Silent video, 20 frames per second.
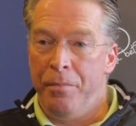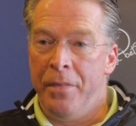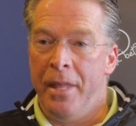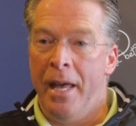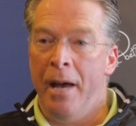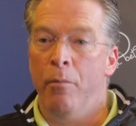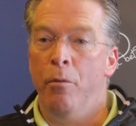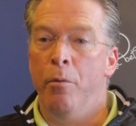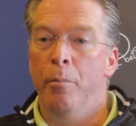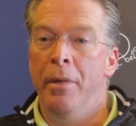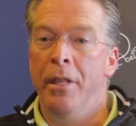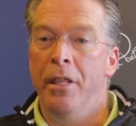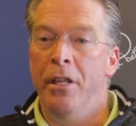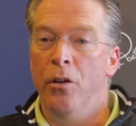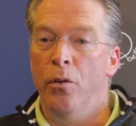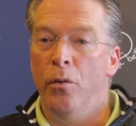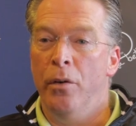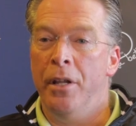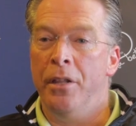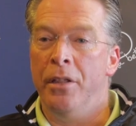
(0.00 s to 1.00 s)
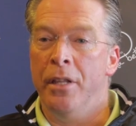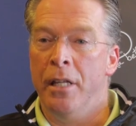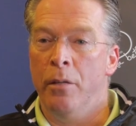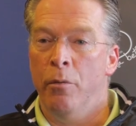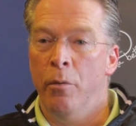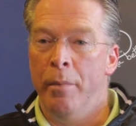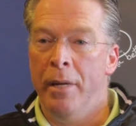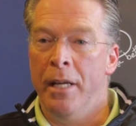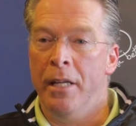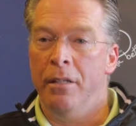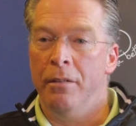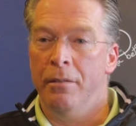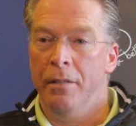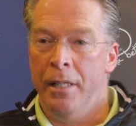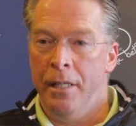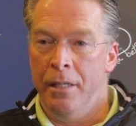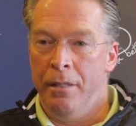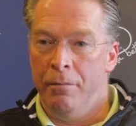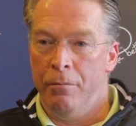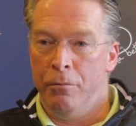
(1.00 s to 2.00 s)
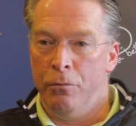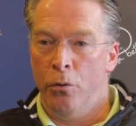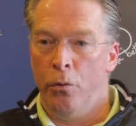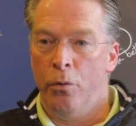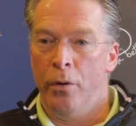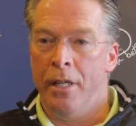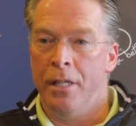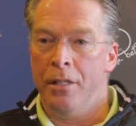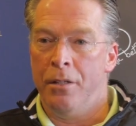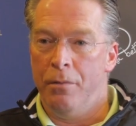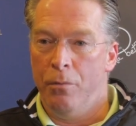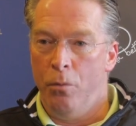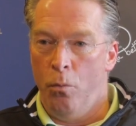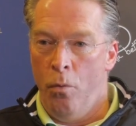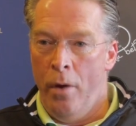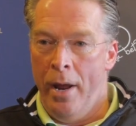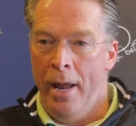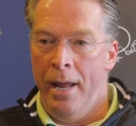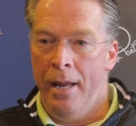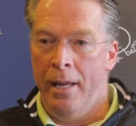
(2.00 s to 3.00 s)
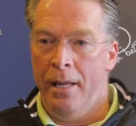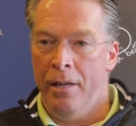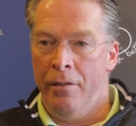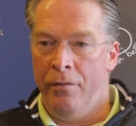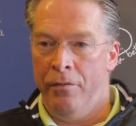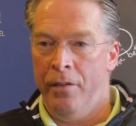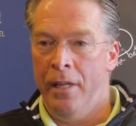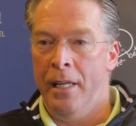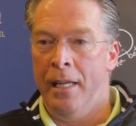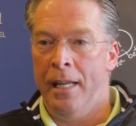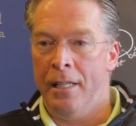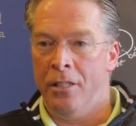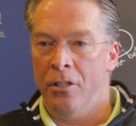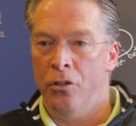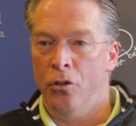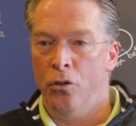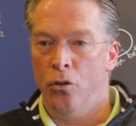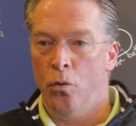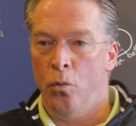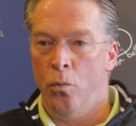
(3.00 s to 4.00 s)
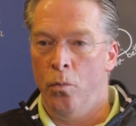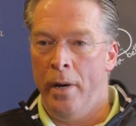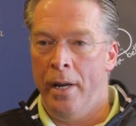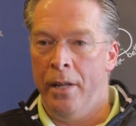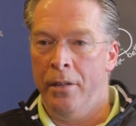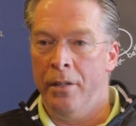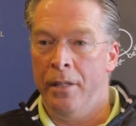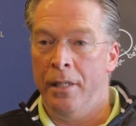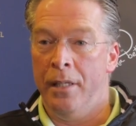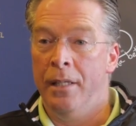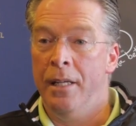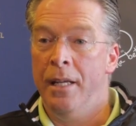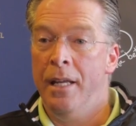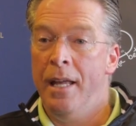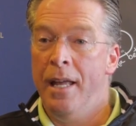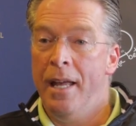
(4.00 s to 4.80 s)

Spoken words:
That will be the only thing that will be in Rory's way if he gets in his own way, thinking,